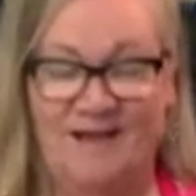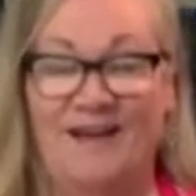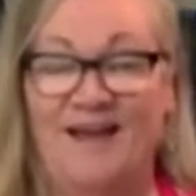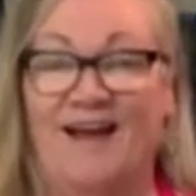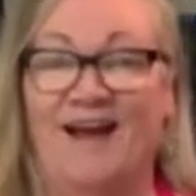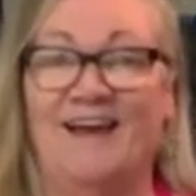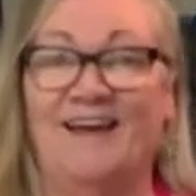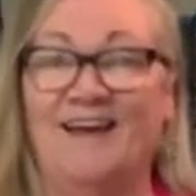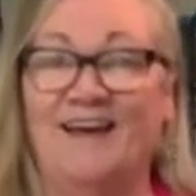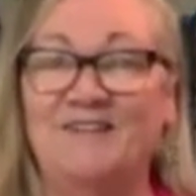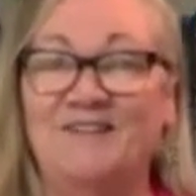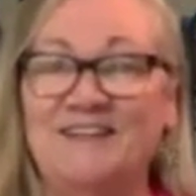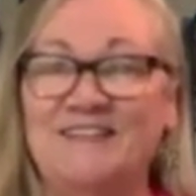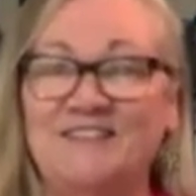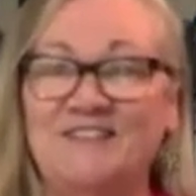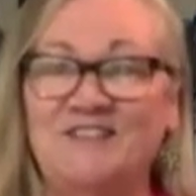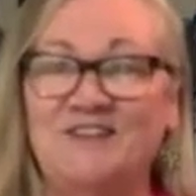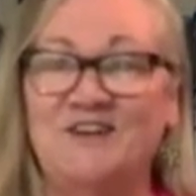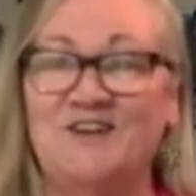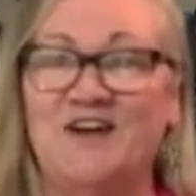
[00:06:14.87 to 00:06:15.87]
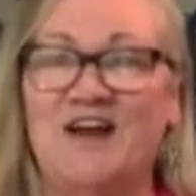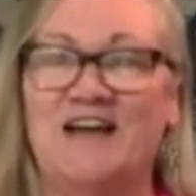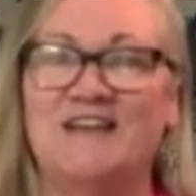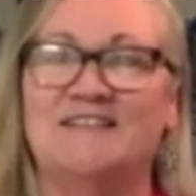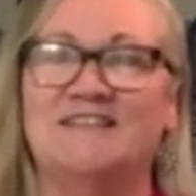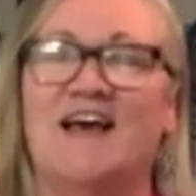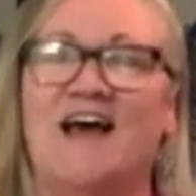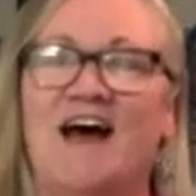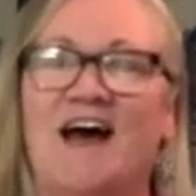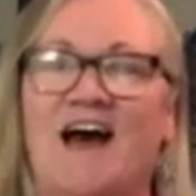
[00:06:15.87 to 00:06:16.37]
I can't wait to show you
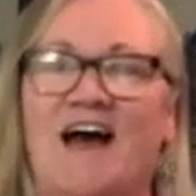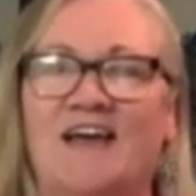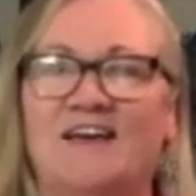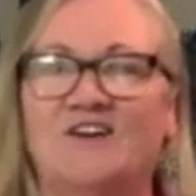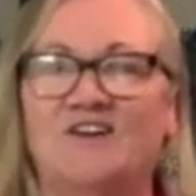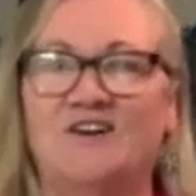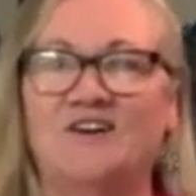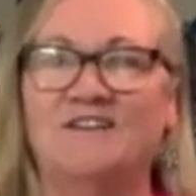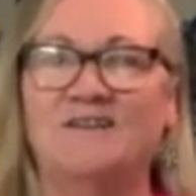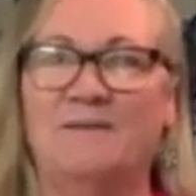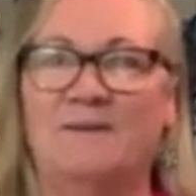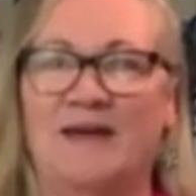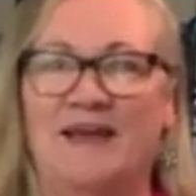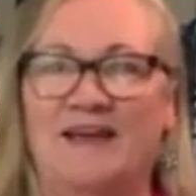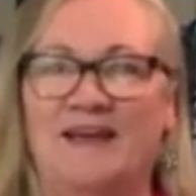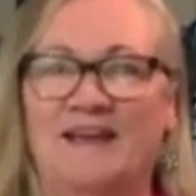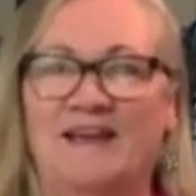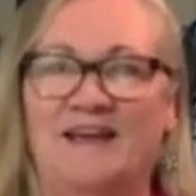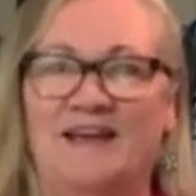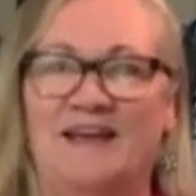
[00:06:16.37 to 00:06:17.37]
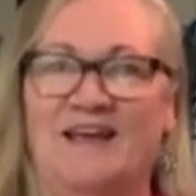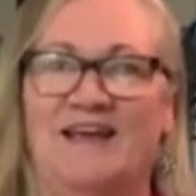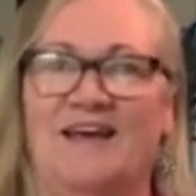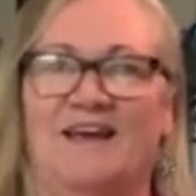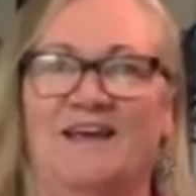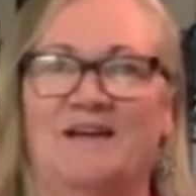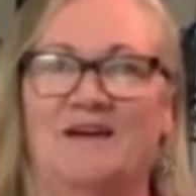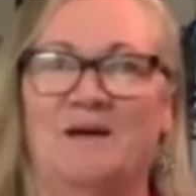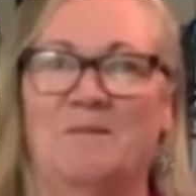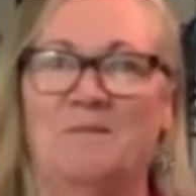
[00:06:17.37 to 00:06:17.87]
guys. I cooked the bacon
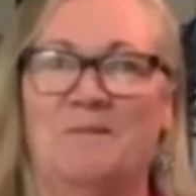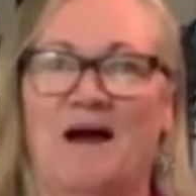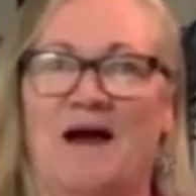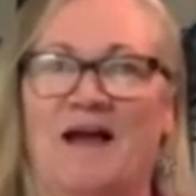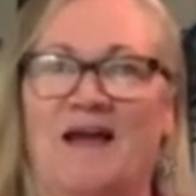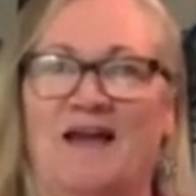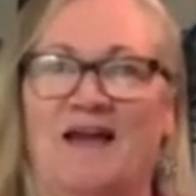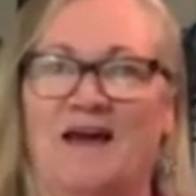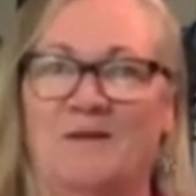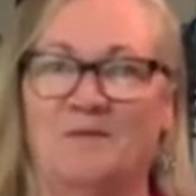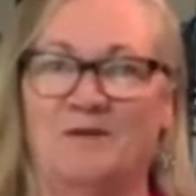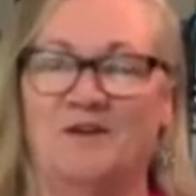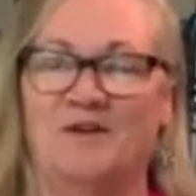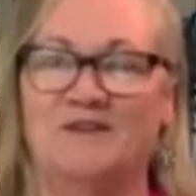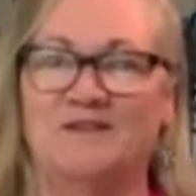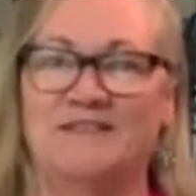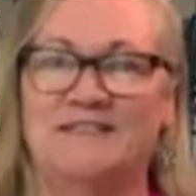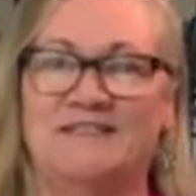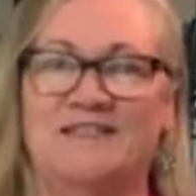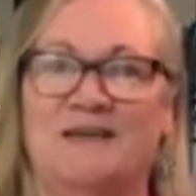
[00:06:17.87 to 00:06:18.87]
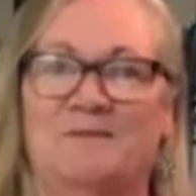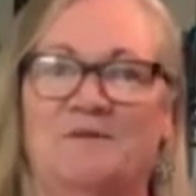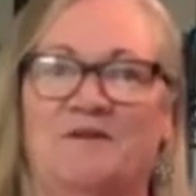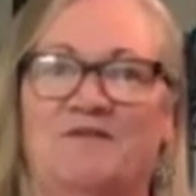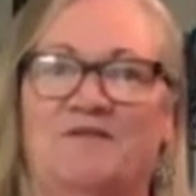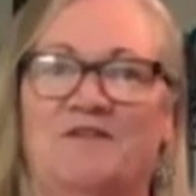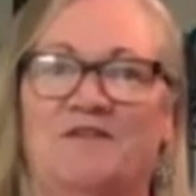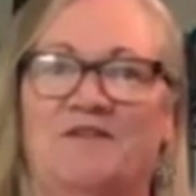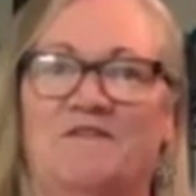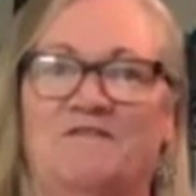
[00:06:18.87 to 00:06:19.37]
in my Epicure
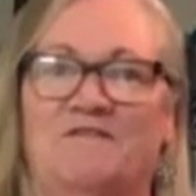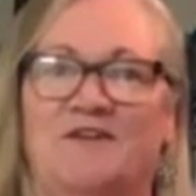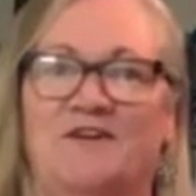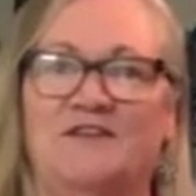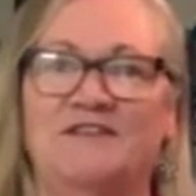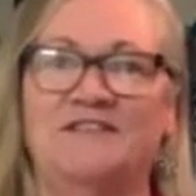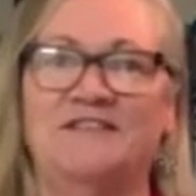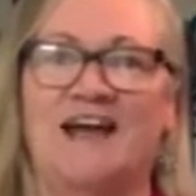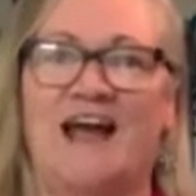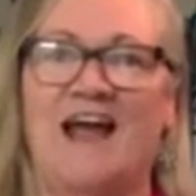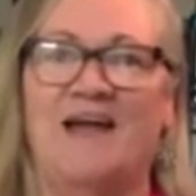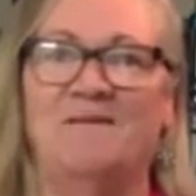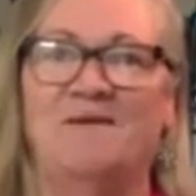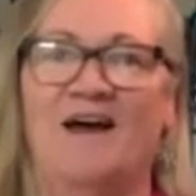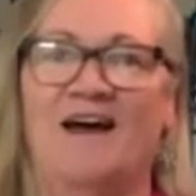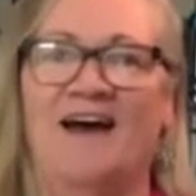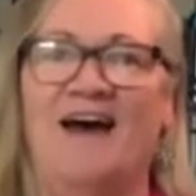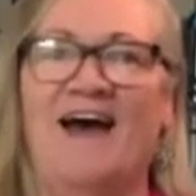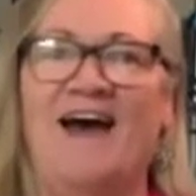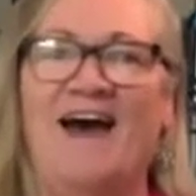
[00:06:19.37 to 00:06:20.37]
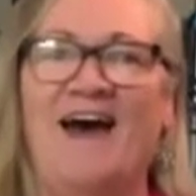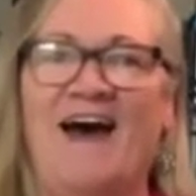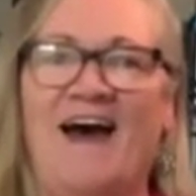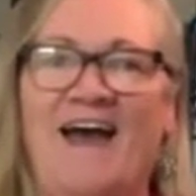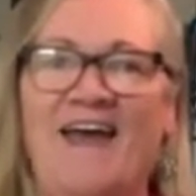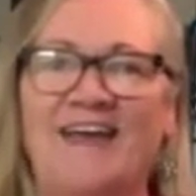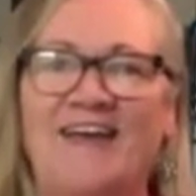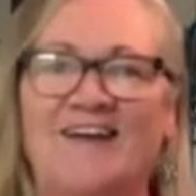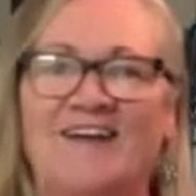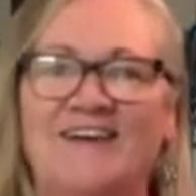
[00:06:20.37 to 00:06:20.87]
steamer for the first time.
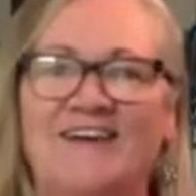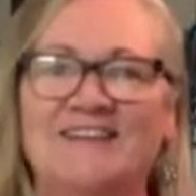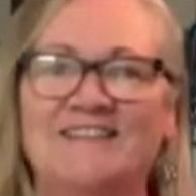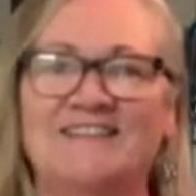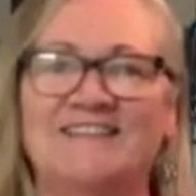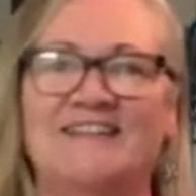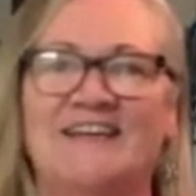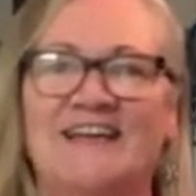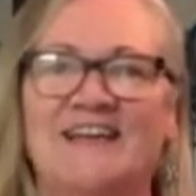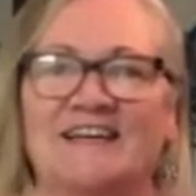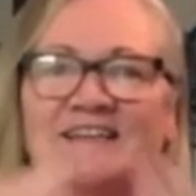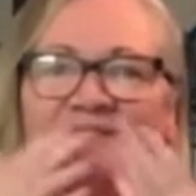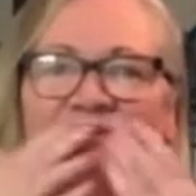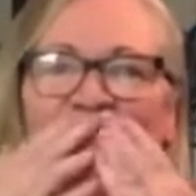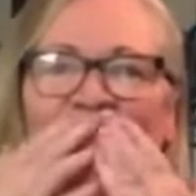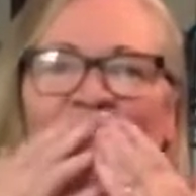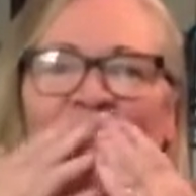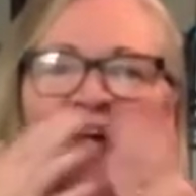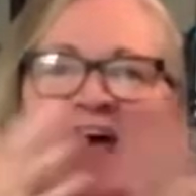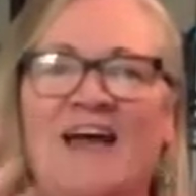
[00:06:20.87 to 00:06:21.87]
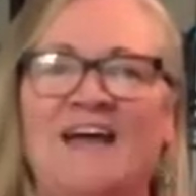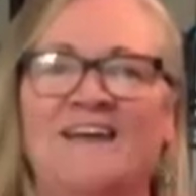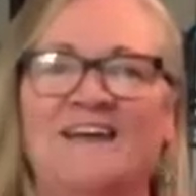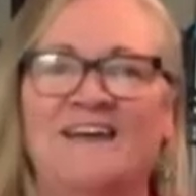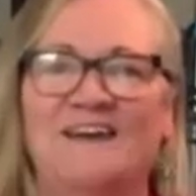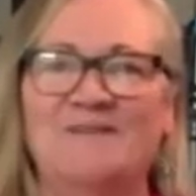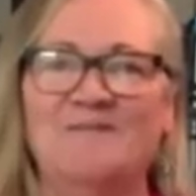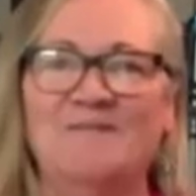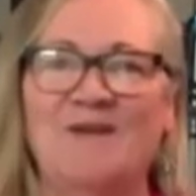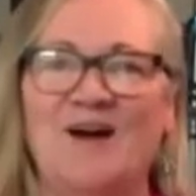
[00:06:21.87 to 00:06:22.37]
Hi, Ernestine.
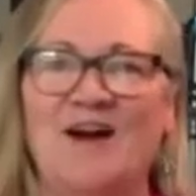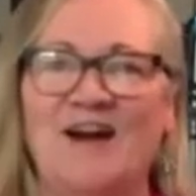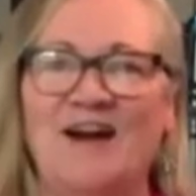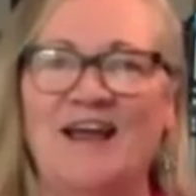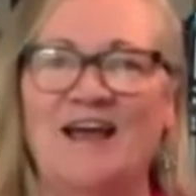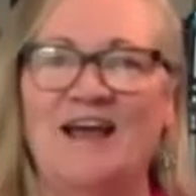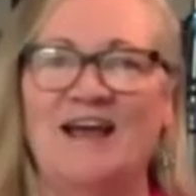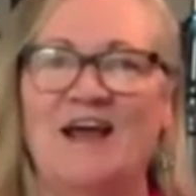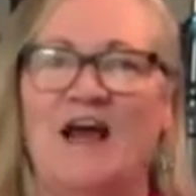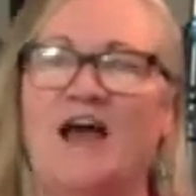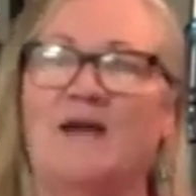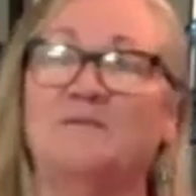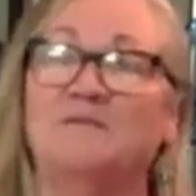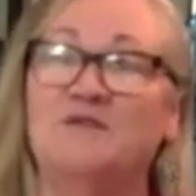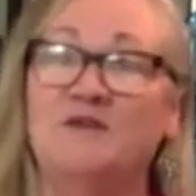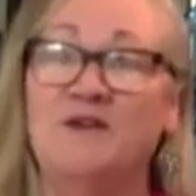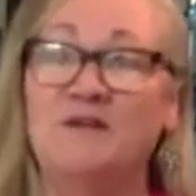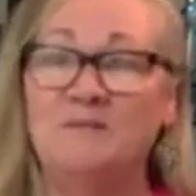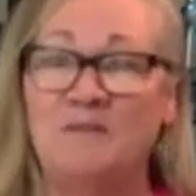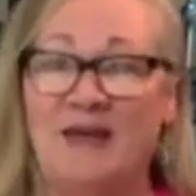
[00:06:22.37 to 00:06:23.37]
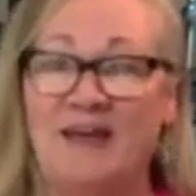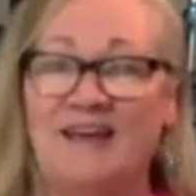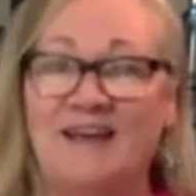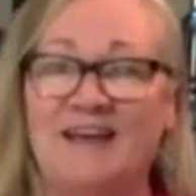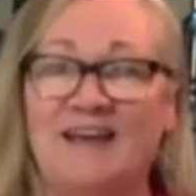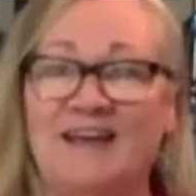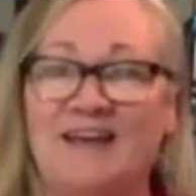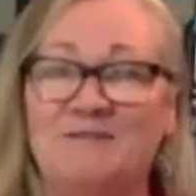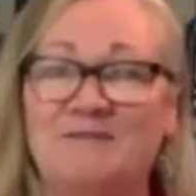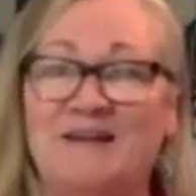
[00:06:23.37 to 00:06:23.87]
Good morning. I'm doing
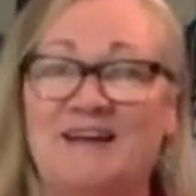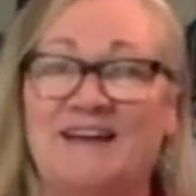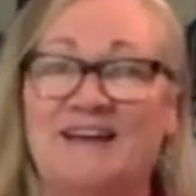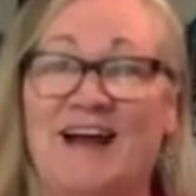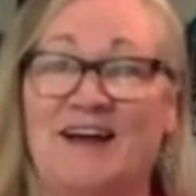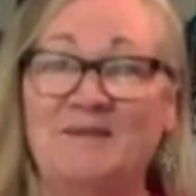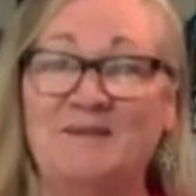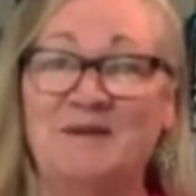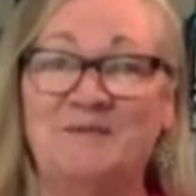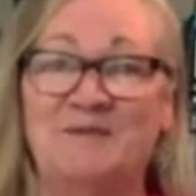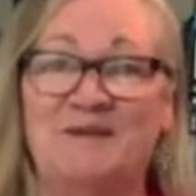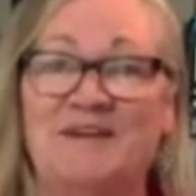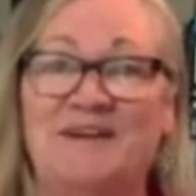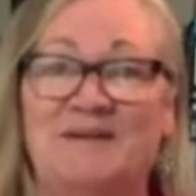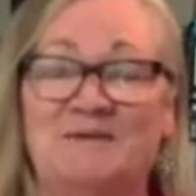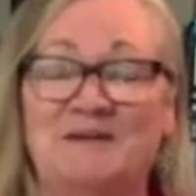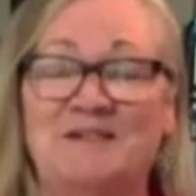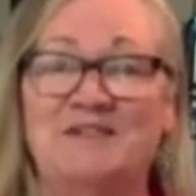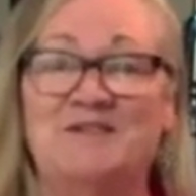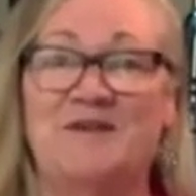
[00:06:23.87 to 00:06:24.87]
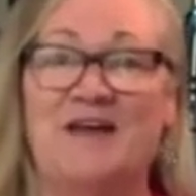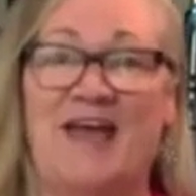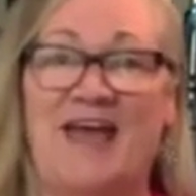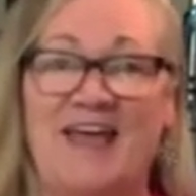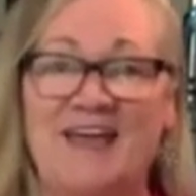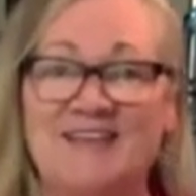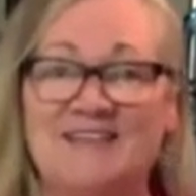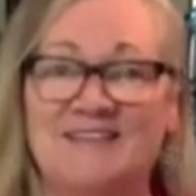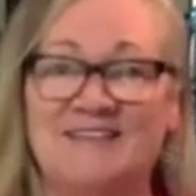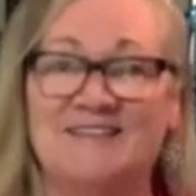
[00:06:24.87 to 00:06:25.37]
bacon again, but I'm gonna do
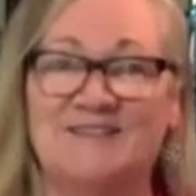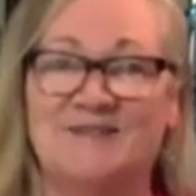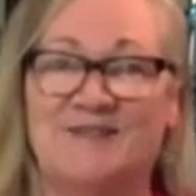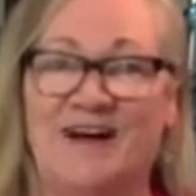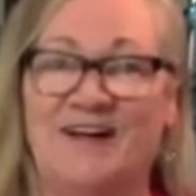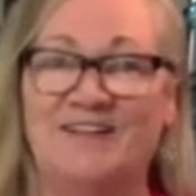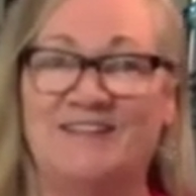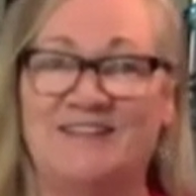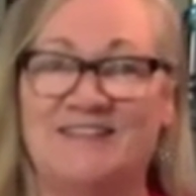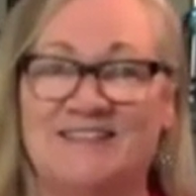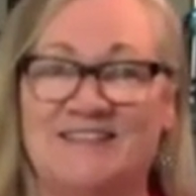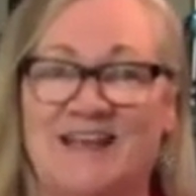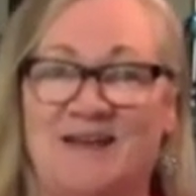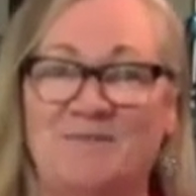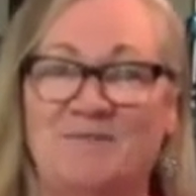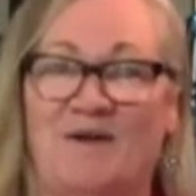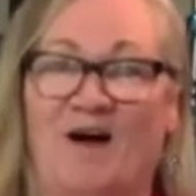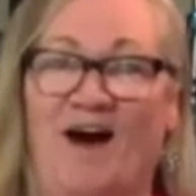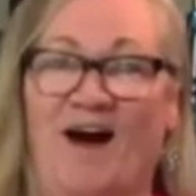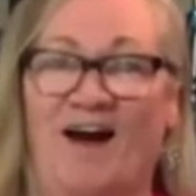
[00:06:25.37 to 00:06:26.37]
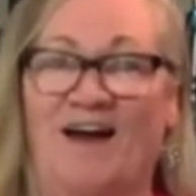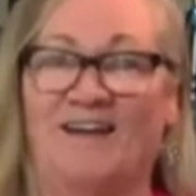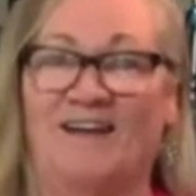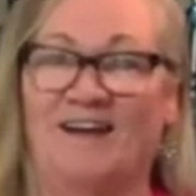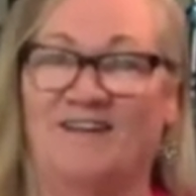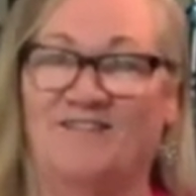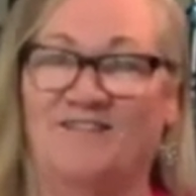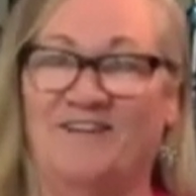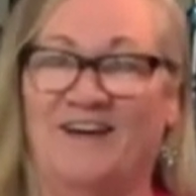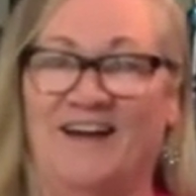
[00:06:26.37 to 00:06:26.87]
eggs as well in the same pot.
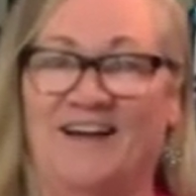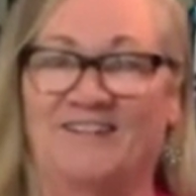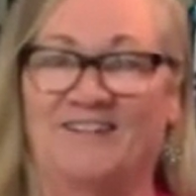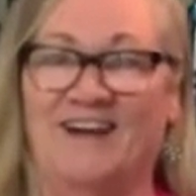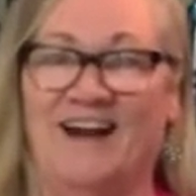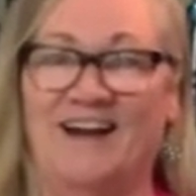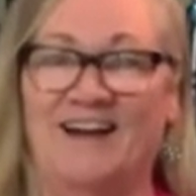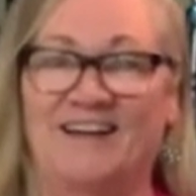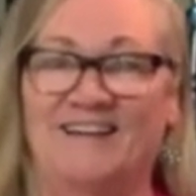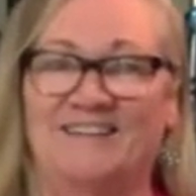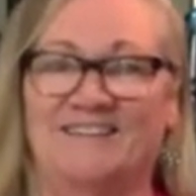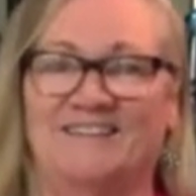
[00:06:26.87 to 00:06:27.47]
How fun, right?